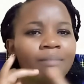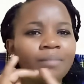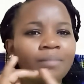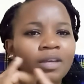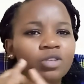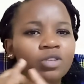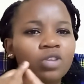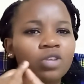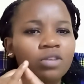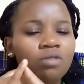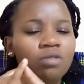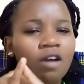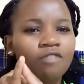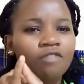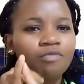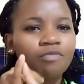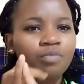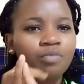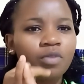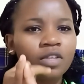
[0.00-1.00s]
make sure you
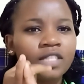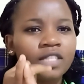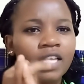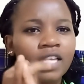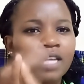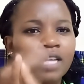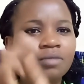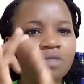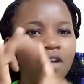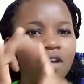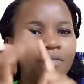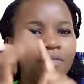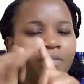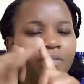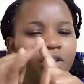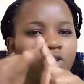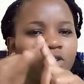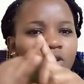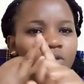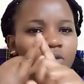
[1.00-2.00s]
have protein you have
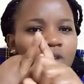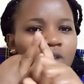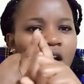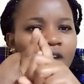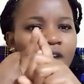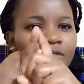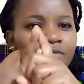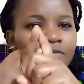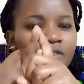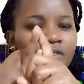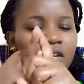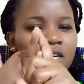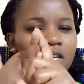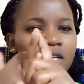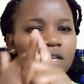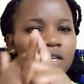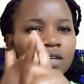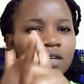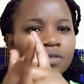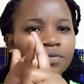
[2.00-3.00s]
make sure you have
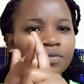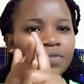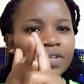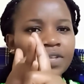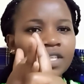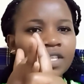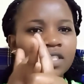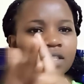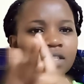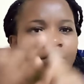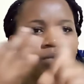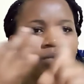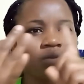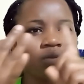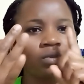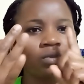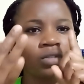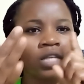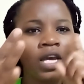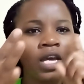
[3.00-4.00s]
uh,
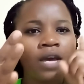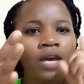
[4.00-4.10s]
vegetables